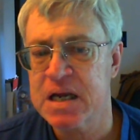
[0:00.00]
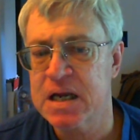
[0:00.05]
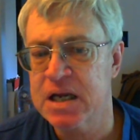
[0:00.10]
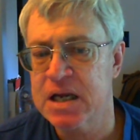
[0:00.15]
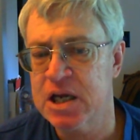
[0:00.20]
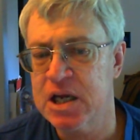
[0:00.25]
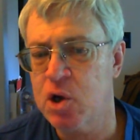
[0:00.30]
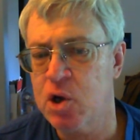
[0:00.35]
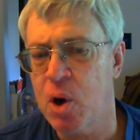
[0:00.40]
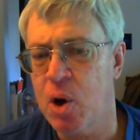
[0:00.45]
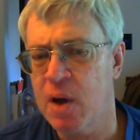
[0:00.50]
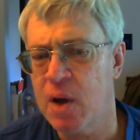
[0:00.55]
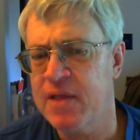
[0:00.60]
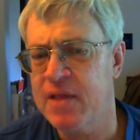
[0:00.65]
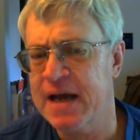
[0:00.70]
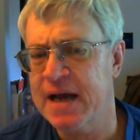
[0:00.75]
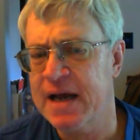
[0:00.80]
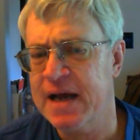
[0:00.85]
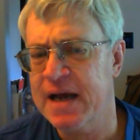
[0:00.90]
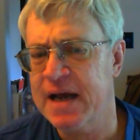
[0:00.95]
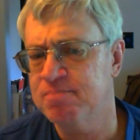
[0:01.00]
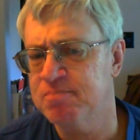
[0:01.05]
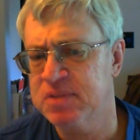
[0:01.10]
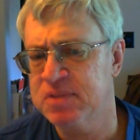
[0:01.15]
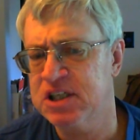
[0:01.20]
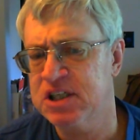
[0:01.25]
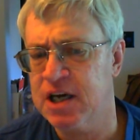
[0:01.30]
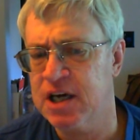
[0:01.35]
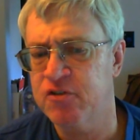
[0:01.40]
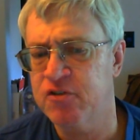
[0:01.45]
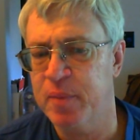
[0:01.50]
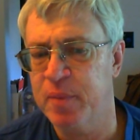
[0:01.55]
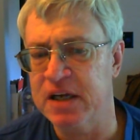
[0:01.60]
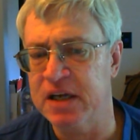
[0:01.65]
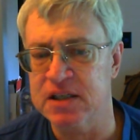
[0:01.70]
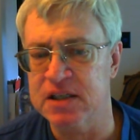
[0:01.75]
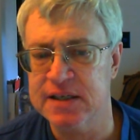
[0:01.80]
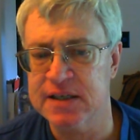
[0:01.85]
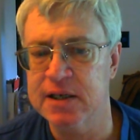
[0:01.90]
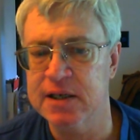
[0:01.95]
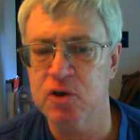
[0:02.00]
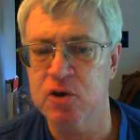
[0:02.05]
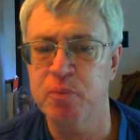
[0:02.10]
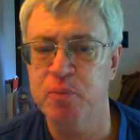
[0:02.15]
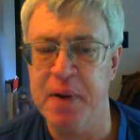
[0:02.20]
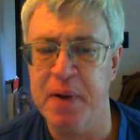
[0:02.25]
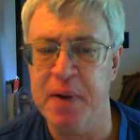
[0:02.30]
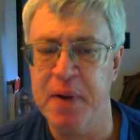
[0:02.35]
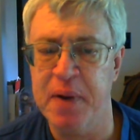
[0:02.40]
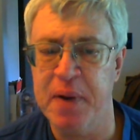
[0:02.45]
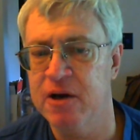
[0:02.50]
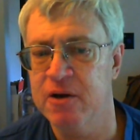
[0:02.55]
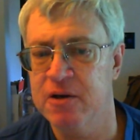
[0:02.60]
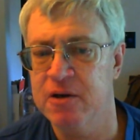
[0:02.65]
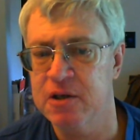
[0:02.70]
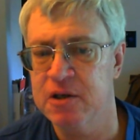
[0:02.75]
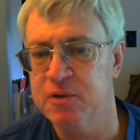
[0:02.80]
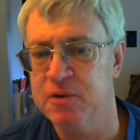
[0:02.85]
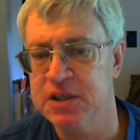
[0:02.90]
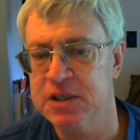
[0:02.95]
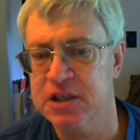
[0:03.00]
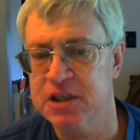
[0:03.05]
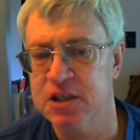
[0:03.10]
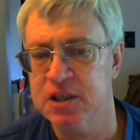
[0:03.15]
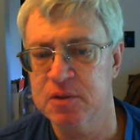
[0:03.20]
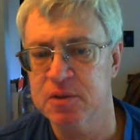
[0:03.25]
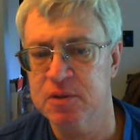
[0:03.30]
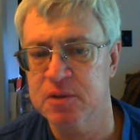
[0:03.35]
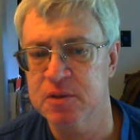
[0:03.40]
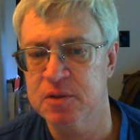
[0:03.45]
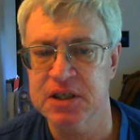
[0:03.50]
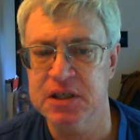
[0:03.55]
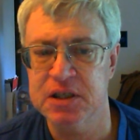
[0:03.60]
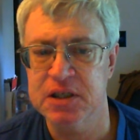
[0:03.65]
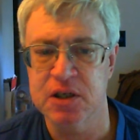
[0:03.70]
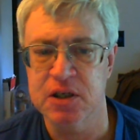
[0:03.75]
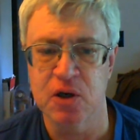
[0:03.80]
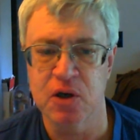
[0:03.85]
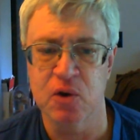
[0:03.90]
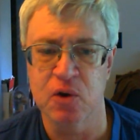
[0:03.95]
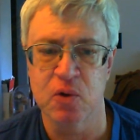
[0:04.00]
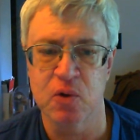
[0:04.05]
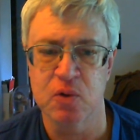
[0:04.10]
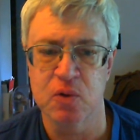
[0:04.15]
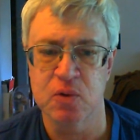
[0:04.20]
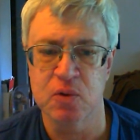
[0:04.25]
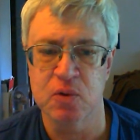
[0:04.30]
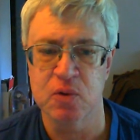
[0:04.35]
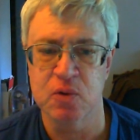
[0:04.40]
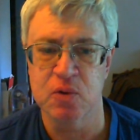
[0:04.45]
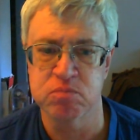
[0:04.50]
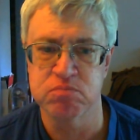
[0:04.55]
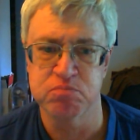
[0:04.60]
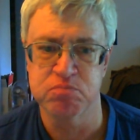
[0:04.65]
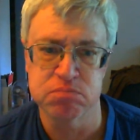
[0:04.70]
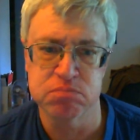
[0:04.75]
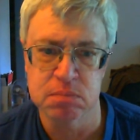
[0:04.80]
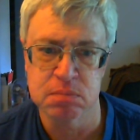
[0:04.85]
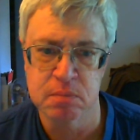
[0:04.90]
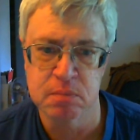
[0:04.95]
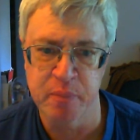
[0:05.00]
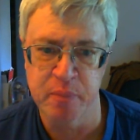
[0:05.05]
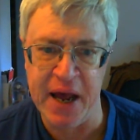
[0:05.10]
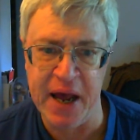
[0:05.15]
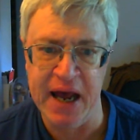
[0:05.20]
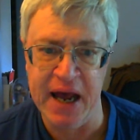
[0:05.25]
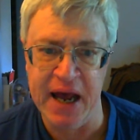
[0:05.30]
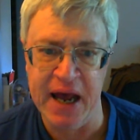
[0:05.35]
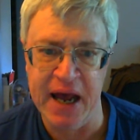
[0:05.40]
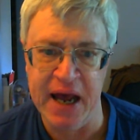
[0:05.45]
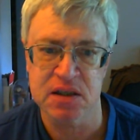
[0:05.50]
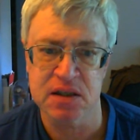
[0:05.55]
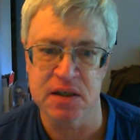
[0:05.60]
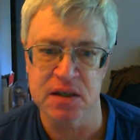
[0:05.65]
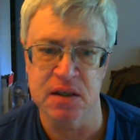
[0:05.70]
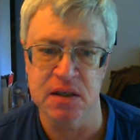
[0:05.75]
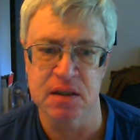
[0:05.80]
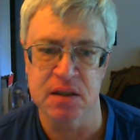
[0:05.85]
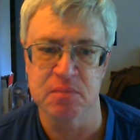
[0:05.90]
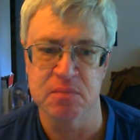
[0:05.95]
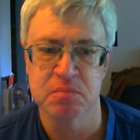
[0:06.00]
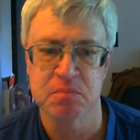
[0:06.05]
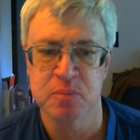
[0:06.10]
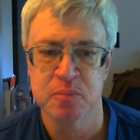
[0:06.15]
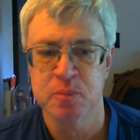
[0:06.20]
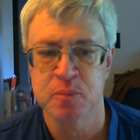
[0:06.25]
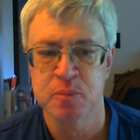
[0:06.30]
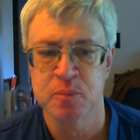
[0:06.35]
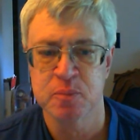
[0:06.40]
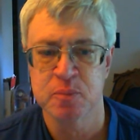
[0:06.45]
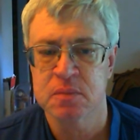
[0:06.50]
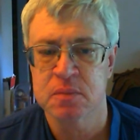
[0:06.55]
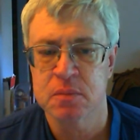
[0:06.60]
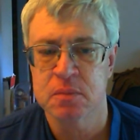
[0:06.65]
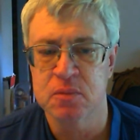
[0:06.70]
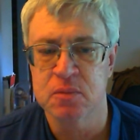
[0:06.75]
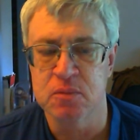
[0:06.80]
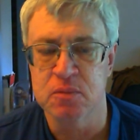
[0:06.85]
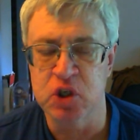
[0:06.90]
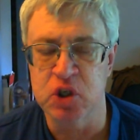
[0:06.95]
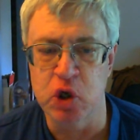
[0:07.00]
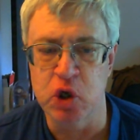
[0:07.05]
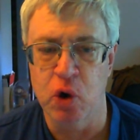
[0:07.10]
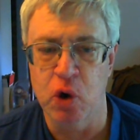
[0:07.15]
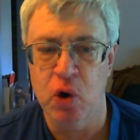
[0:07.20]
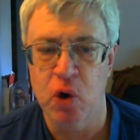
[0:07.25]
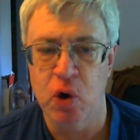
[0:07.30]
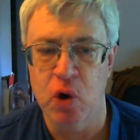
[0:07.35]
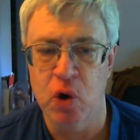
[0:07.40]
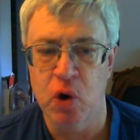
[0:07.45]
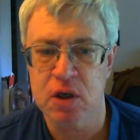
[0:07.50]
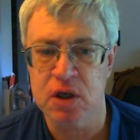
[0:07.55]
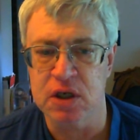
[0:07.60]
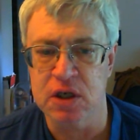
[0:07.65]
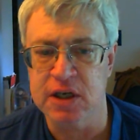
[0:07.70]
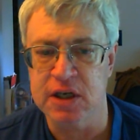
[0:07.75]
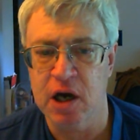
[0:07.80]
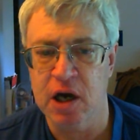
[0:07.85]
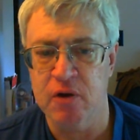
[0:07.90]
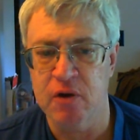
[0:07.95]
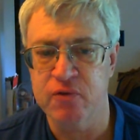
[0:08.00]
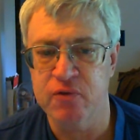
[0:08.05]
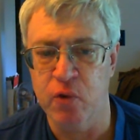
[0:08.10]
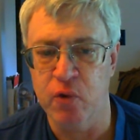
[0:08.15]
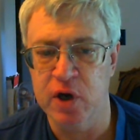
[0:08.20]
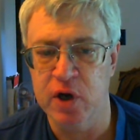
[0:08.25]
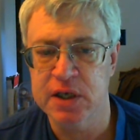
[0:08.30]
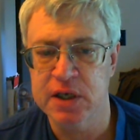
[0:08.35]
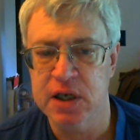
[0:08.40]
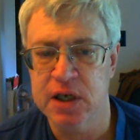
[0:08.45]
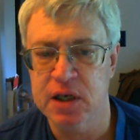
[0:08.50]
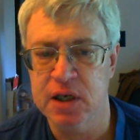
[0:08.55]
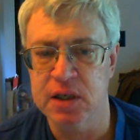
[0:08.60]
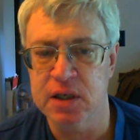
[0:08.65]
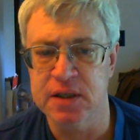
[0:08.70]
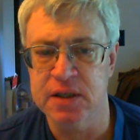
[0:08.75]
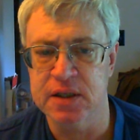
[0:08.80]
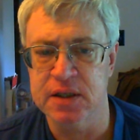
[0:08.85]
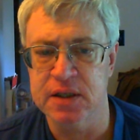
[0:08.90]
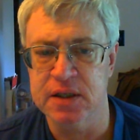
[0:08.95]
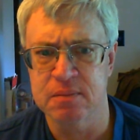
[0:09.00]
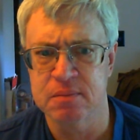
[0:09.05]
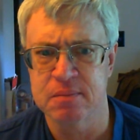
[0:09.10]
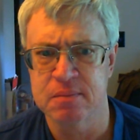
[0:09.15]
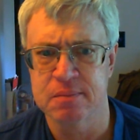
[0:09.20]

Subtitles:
You know all that stuff about single payer that was going to be, passed in New York and California, and then